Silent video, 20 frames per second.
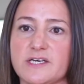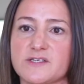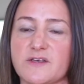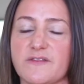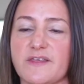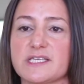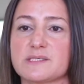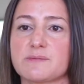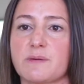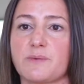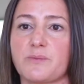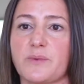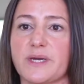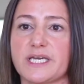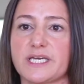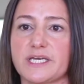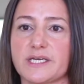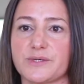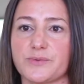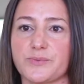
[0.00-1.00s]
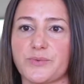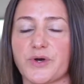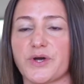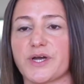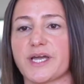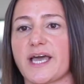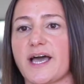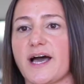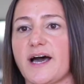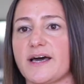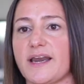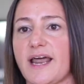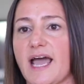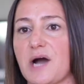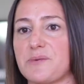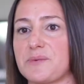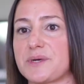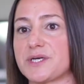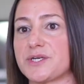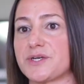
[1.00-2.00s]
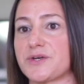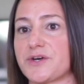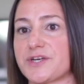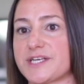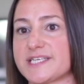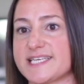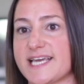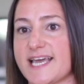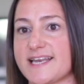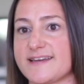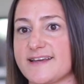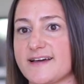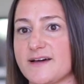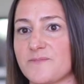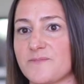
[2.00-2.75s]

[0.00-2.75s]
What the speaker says: So that's when we can work out how we're going to go to tender.